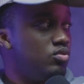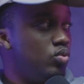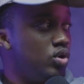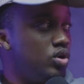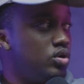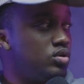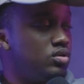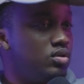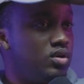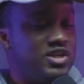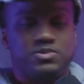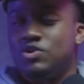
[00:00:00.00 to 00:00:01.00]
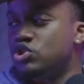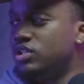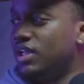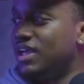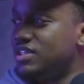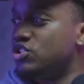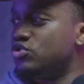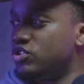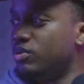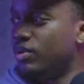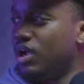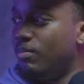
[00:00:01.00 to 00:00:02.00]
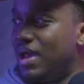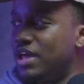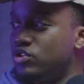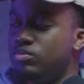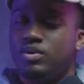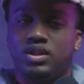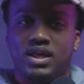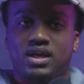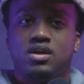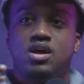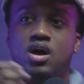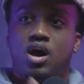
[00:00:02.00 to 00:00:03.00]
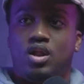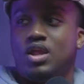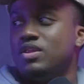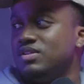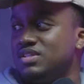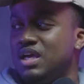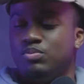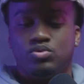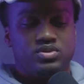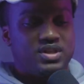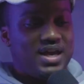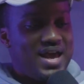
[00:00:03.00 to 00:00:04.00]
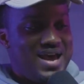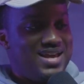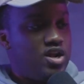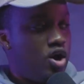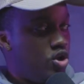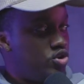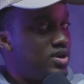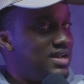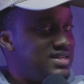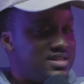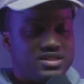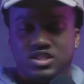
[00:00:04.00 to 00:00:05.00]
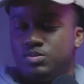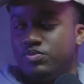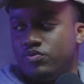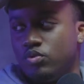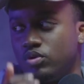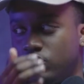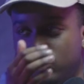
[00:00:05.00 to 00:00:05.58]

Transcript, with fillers: were, especially, like, it's interesting you bring up Matthew, but, like, a lot of the disciples, they had other identities before